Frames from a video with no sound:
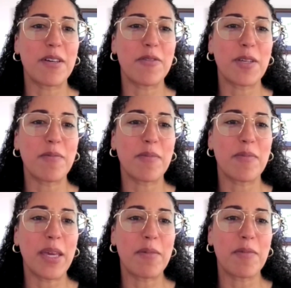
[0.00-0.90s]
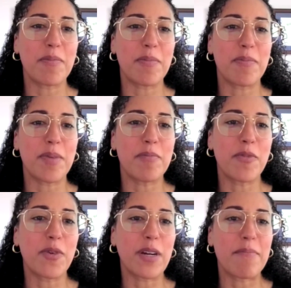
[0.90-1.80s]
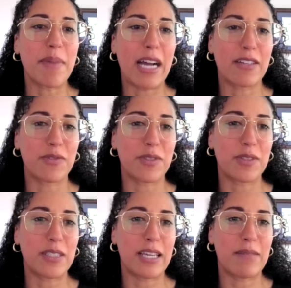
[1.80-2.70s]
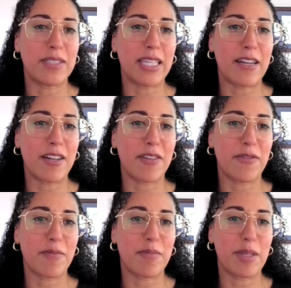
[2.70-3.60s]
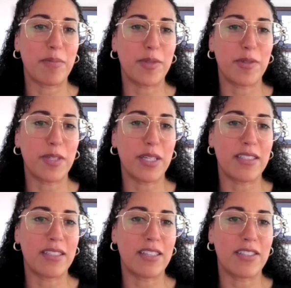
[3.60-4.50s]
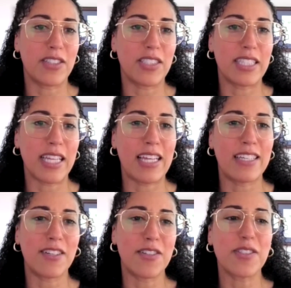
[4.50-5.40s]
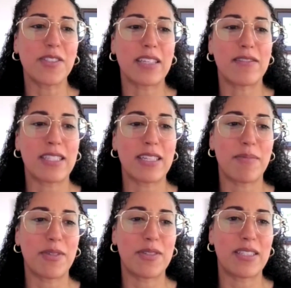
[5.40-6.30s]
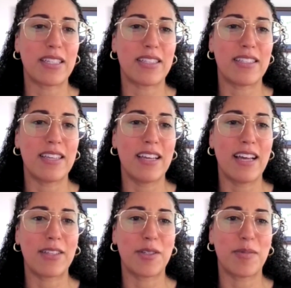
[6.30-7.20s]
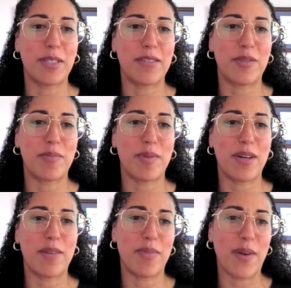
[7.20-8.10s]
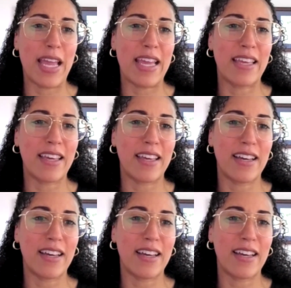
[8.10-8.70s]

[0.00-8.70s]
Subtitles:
it can maybe be more impactful to them to hear from people who can understand and also gives that person a little bit of a break,